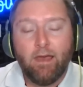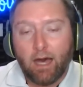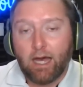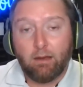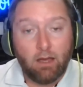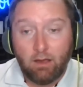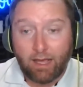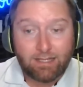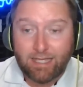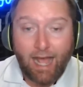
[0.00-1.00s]
Like
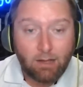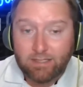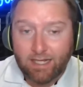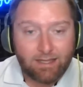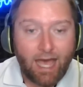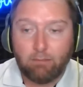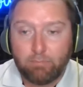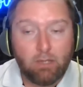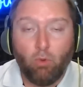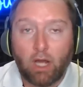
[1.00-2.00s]
I said, outside of that,
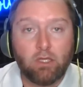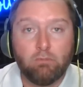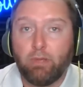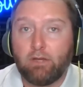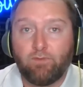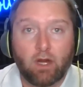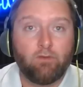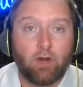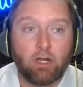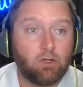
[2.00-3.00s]
BYU played very,
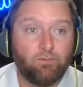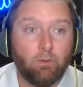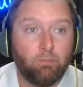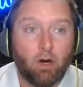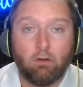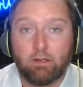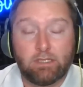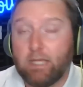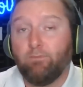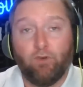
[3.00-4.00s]
very good football,
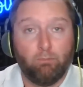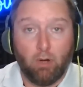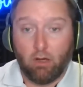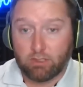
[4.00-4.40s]
team football.